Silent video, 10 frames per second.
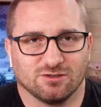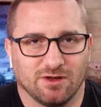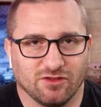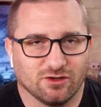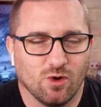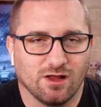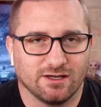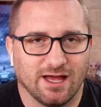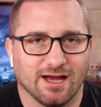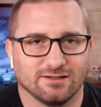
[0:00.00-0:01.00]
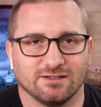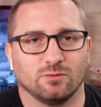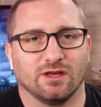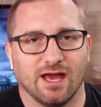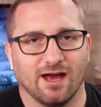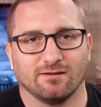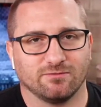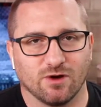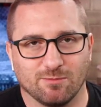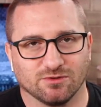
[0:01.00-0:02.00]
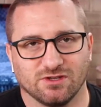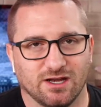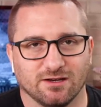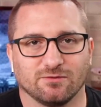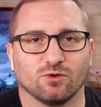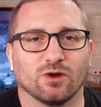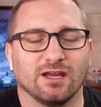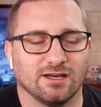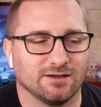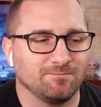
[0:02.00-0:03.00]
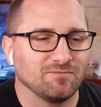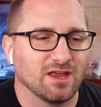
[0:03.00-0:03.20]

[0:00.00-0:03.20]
about the Equality Act did we have Representative Greene